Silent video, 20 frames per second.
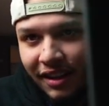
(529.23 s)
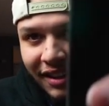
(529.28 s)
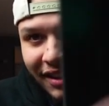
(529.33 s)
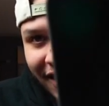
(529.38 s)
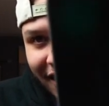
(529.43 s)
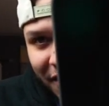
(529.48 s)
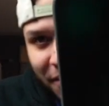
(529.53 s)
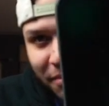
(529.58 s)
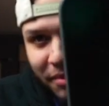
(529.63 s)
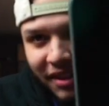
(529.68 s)

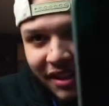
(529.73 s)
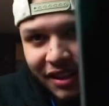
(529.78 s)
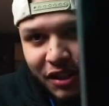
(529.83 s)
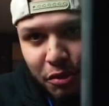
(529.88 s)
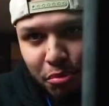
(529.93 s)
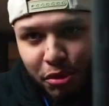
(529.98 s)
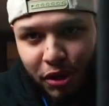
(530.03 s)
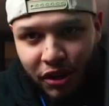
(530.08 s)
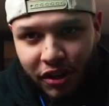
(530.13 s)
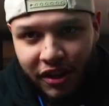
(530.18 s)
This one is
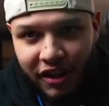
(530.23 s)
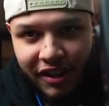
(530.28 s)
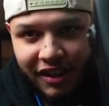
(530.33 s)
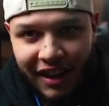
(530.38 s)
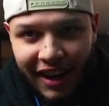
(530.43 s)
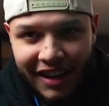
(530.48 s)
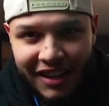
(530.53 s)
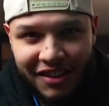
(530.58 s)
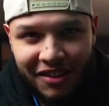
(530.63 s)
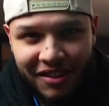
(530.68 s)
superior.
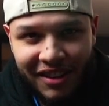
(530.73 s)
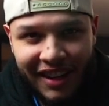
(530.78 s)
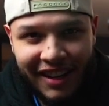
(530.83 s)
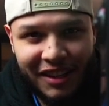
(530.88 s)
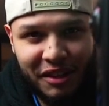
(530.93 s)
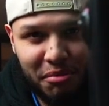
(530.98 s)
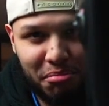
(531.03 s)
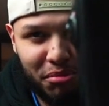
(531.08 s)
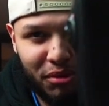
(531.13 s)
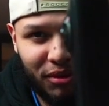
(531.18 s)
I don't
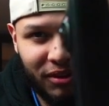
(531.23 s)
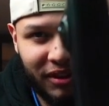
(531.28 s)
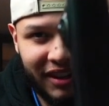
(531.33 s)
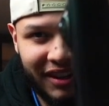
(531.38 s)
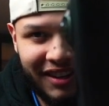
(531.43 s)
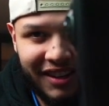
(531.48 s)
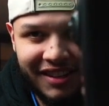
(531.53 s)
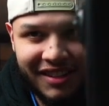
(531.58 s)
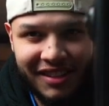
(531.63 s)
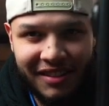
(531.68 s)
like the
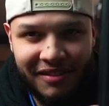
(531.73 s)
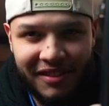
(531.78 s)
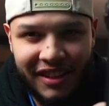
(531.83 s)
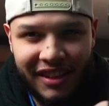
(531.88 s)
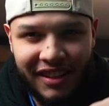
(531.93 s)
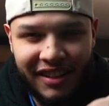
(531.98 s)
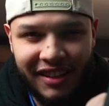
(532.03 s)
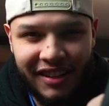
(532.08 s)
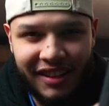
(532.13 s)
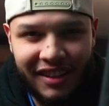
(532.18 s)
bulkiness of
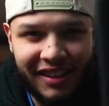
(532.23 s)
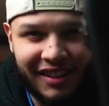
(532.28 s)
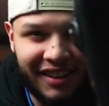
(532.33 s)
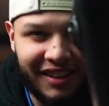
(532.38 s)
the